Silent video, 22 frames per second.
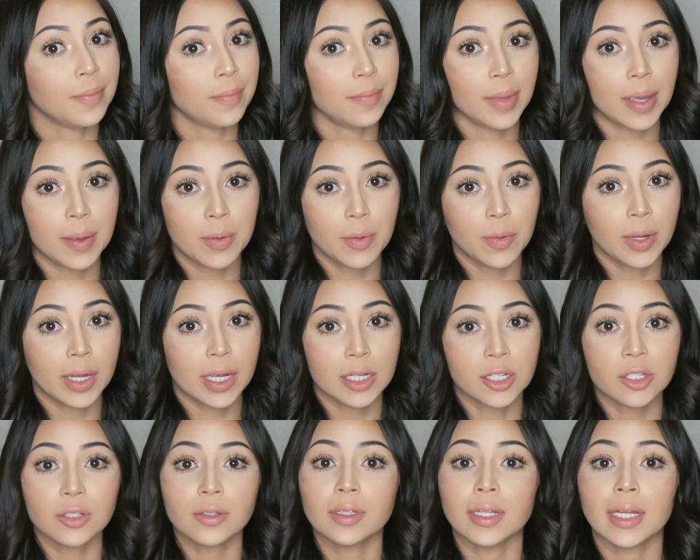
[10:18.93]
Maybe we
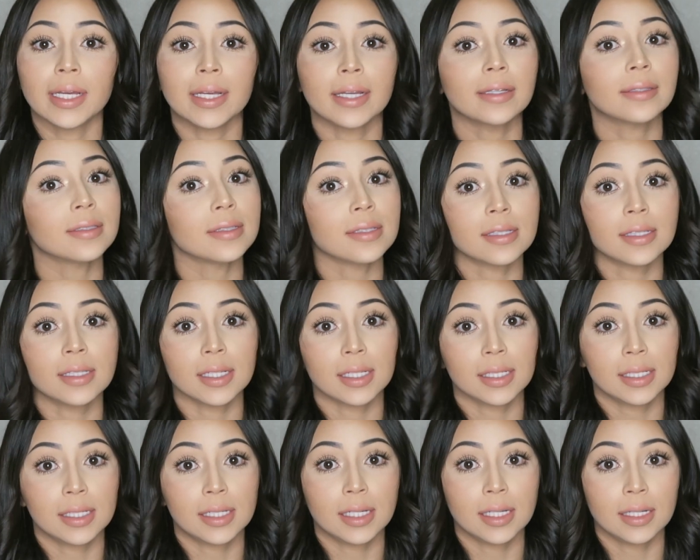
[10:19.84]
could do like
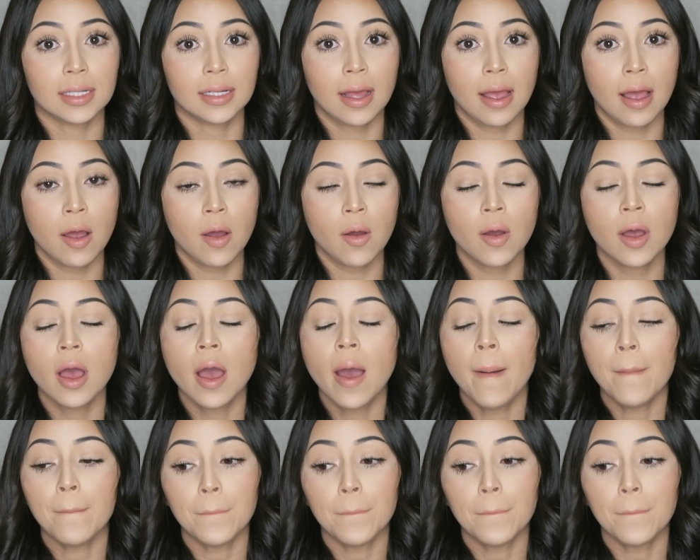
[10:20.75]
16 now,